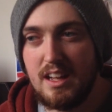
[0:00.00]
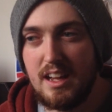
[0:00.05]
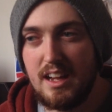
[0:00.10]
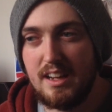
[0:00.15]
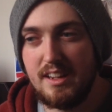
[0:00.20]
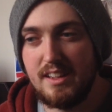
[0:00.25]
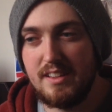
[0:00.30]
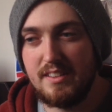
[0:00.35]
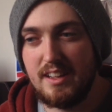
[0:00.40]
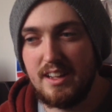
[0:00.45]

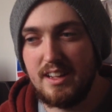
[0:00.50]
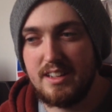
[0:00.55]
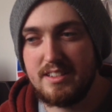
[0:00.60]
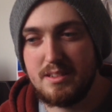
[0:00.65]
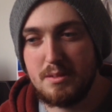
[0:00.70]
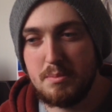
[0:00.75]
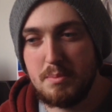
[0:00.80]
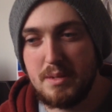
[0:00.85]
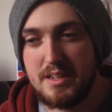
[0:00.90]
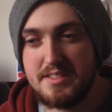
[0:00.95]
and that's
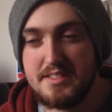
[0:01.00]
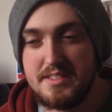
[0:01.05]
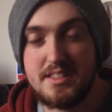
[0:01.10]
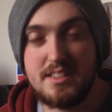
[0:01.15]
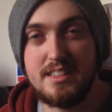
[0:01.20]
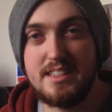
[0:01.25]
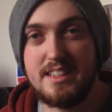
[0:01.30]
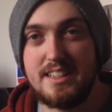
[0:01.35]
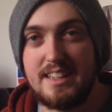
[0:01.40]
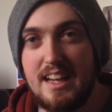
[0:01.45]

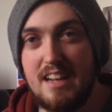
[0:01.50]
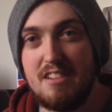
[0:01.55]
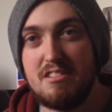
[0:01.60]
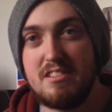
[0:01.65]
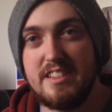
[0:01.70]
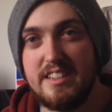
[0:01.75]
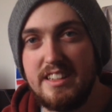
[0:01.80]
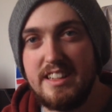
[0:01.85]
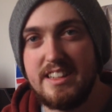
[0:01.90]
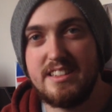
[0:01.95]
basically a
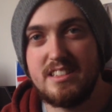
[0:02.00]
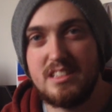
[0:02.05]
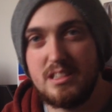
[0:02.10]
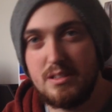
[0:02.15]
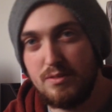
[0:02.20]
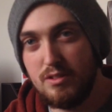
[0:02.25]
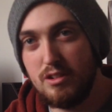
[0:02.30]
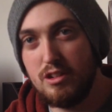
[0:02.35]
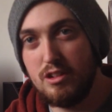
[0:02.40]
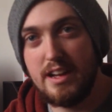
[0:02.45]
calculator
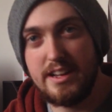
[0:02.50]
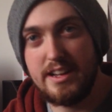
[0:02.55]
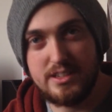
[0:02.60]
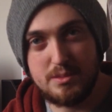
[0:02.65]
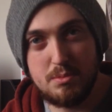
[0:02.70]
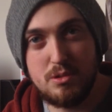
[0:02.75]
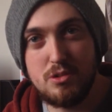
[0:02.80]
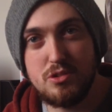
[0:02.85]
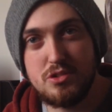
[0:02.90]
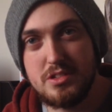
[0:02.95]
for
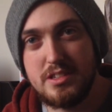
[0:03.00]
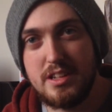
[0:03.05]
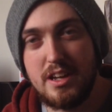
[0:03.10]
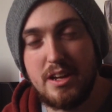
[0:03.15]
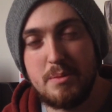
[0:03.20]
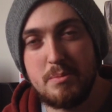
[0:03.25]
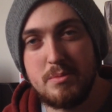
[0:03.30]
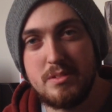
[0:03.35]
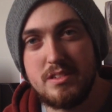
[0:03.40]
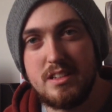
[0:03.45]
exposure
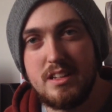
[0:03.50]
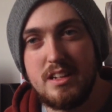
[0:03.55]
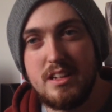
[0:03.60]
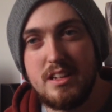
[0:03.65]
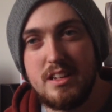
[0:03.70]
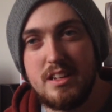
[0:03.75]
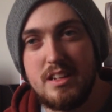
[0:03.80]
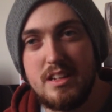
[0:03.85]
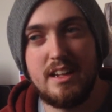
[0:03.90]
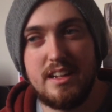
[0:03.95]
times.
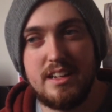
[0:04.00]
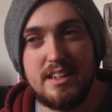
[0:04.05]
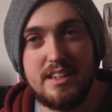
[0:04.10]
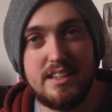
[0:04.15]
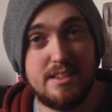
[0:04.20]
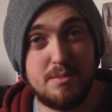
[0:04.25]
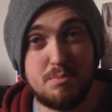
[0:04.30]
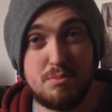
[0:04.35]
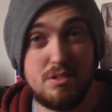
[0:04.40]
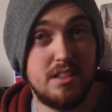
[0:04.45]

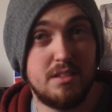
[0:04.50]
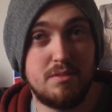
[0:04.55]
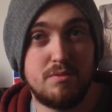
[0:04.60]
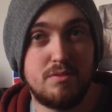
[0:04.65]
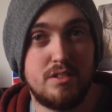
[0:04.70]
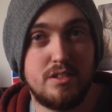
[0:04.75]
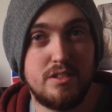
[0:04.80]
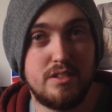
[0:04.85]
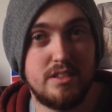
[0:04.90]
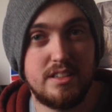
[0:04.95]
It's brilliant
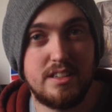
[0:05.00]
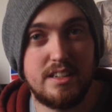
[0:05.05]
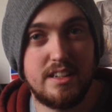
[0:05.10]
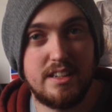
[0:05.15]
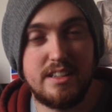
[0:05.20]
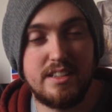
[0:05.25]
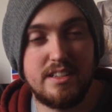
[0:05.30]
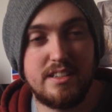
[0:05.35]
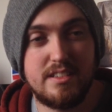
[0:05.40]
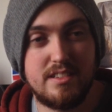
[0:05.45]
for doing it.
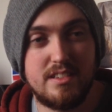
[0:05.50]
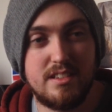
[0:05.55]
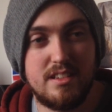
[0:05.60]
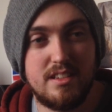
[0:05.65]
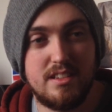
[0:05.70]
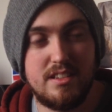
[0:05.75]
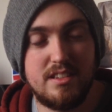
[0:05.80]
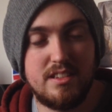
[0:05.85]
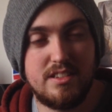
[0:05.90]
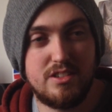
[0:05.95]
It's
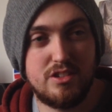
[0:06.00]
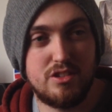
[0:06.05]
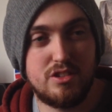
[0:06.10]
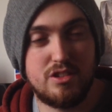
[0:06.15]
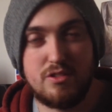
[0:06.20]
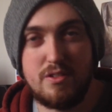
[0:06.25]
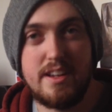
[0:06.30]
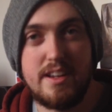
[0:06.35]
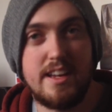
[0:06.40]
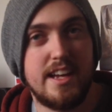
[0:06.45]
just
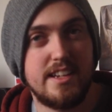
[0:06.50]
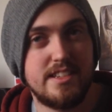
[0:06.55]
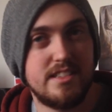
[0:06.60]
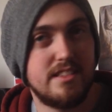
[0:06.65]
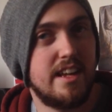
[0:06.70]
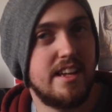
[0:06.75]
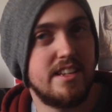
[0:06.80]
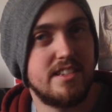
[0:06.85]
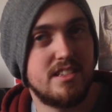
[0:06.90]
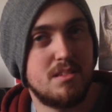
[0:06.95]
a great
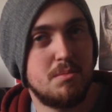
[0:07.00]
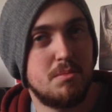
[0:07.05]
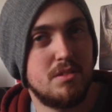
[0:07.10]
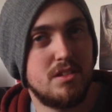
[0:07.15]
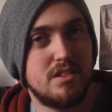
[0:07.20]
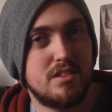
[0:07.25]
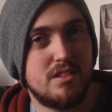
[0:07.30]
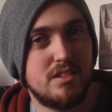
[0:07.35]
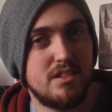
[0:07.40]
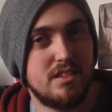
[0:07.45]

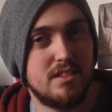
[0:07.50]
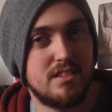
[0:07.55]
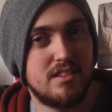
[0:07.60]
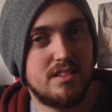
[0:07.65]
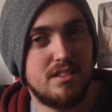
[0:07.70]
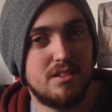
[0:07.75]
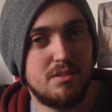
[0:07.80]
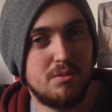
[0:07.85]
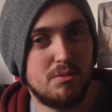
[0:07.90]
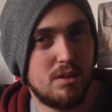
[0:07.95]
estimate to
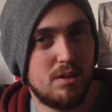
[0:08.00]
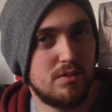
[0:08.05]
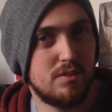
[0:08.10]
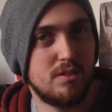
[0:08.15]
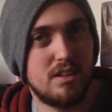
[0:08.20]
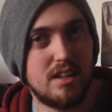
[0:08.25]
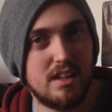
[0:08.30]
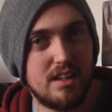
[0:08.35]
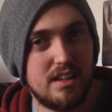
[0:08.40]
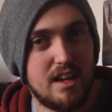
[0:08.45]

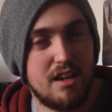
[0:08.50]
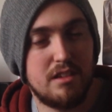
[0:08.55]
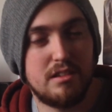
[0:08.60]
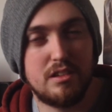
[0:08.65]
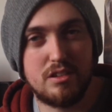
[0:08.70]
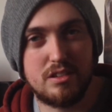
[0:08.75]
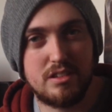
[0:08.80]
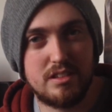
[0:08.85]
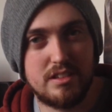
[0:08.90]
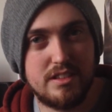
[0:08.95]
how
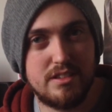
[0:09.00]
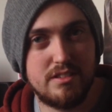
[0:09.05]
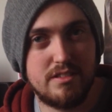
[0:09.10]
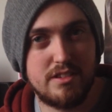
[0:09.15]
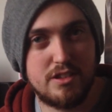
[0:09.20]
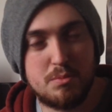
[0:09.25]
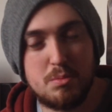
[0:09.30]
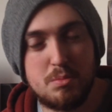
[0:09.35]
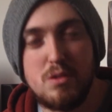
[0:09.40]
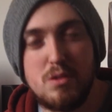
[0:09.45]
long your
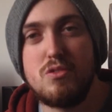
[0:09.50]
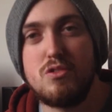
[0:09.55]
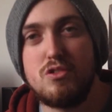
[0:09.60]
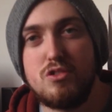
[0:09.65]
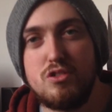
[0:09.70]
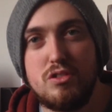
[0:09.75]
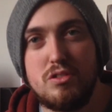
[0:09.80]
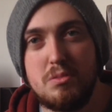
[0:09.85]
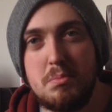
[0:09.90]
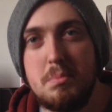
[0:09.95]
exposure
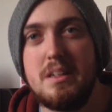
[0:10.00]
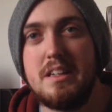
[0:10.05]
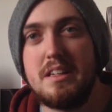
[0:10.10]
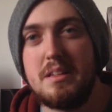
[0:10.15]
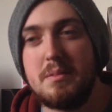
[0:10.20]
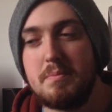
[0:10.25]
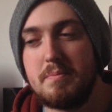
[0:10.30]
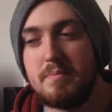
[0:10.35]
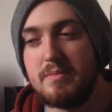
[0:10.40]
should be.